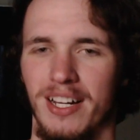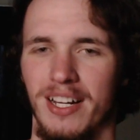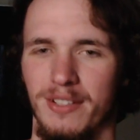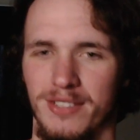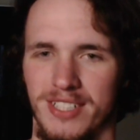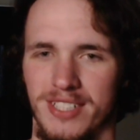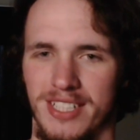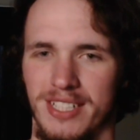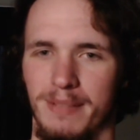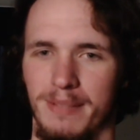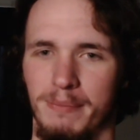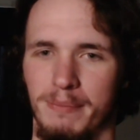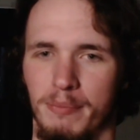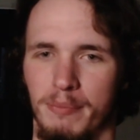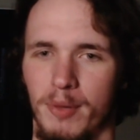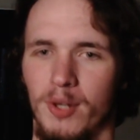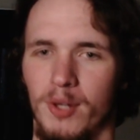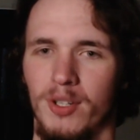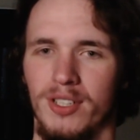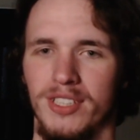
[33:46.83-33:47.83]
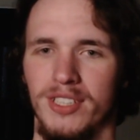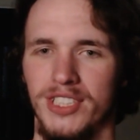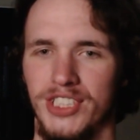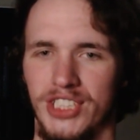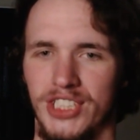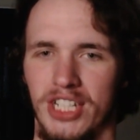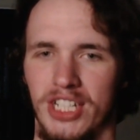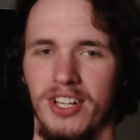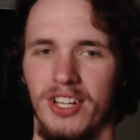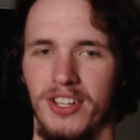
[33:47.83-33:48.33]
It was like a bowl of
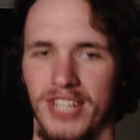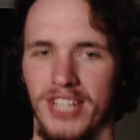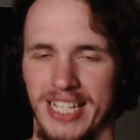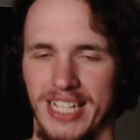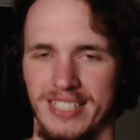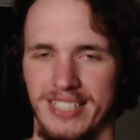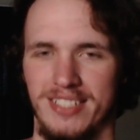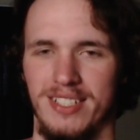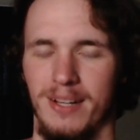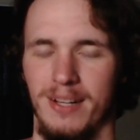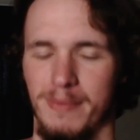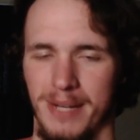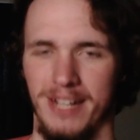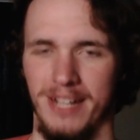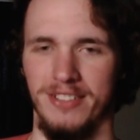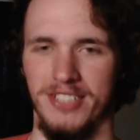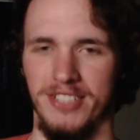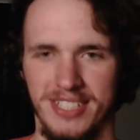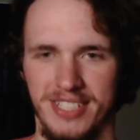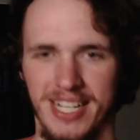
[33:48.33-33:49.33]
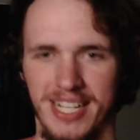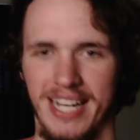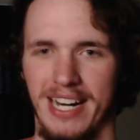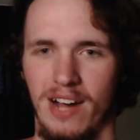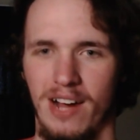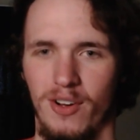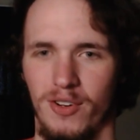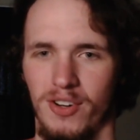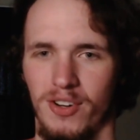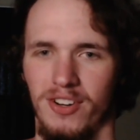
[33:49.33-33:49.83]
Jell-O that somehow just had
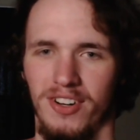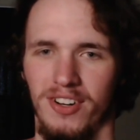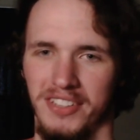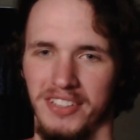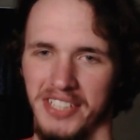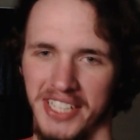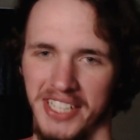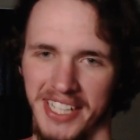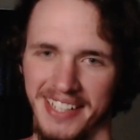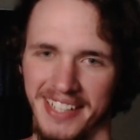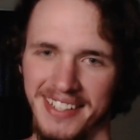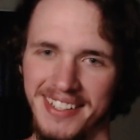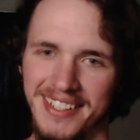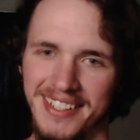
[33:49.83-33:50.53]
alcohol in it.